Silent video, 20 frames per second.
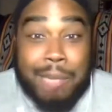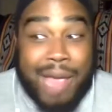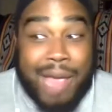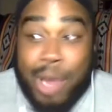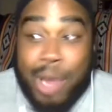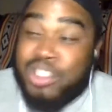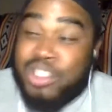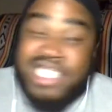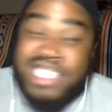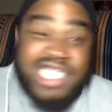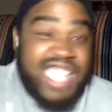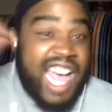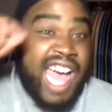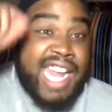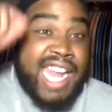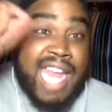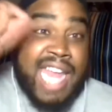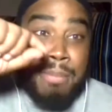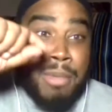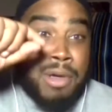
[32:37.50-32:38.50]
will sign
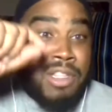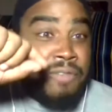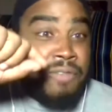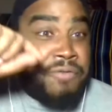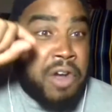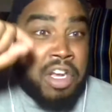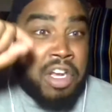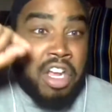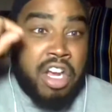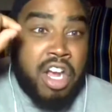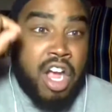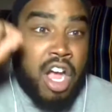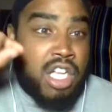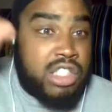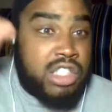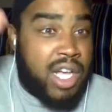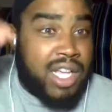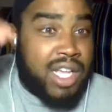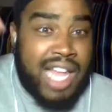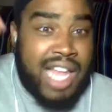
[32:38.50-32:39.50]
that motherfucking
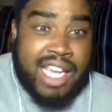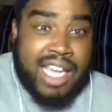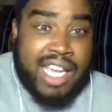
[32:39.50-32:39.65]
contract like it